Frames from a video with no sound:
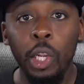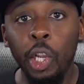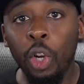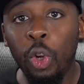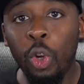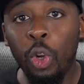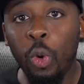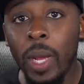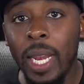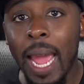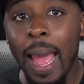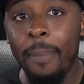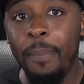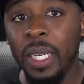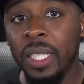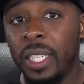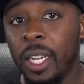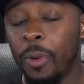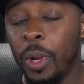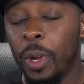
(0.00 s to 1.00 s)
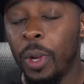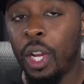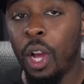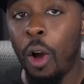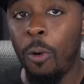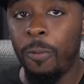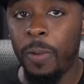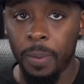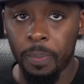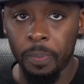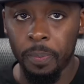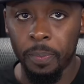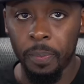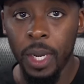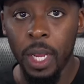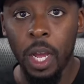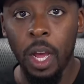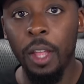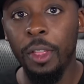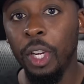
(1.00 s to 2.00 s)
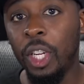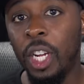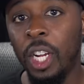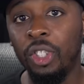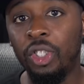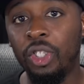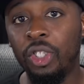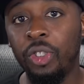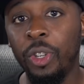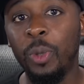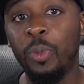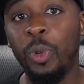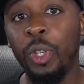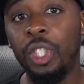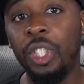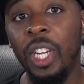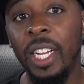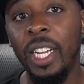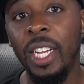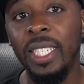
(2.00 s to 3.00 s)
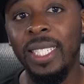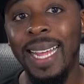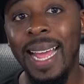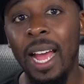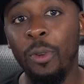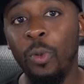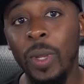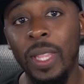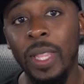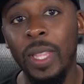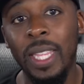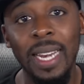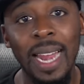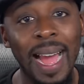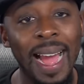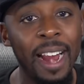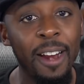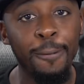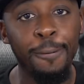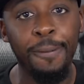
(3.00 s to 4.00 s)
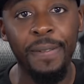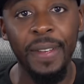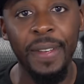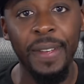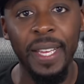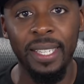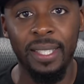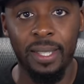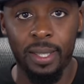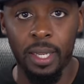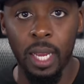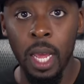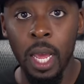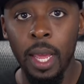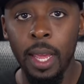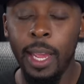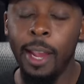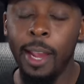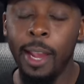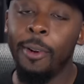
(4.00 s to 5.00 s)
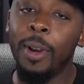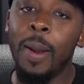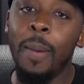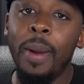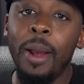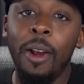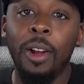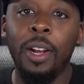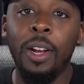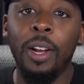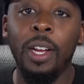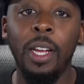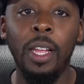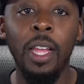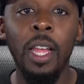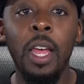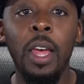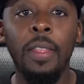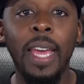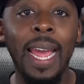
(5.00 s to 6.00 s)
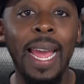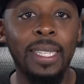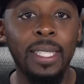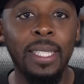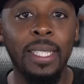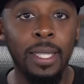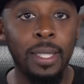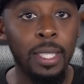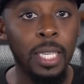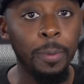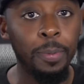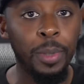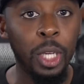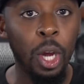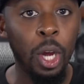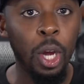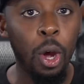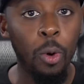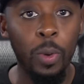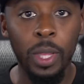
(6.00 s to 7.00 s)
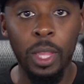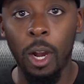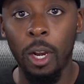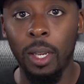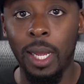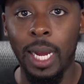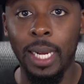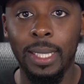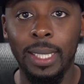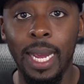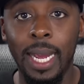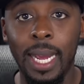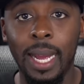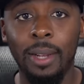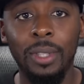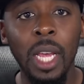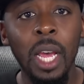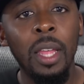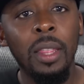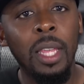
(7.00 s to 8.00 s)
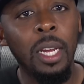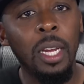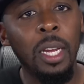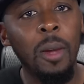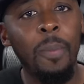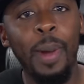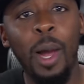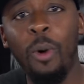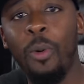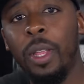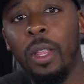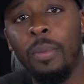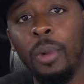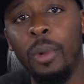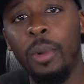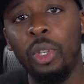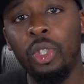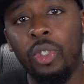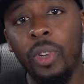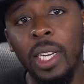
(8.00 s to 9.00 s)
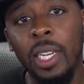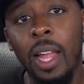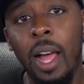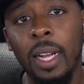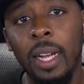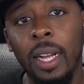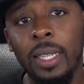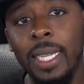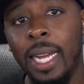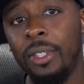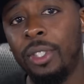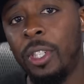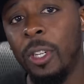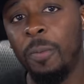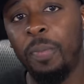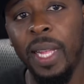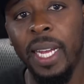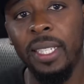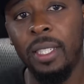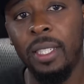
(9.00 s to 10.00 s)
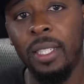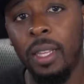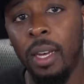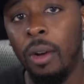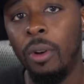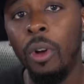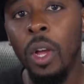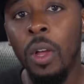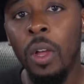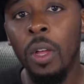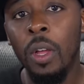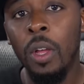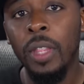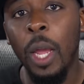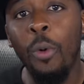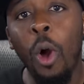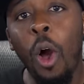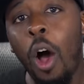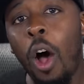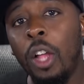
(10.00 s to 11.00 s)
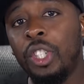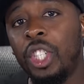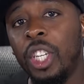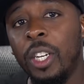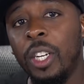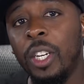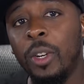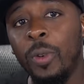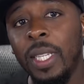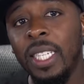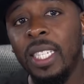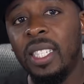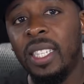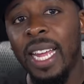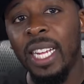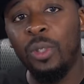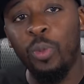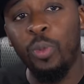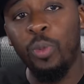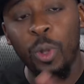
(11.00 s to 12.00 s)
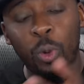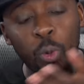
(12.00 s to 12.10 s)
Look what happened during COVID. Other countries were shut down with an iron fist. Here in America, they had to tiptoe with our lockdowns. Think about where the most strict lockdowns took place, though they were all generally states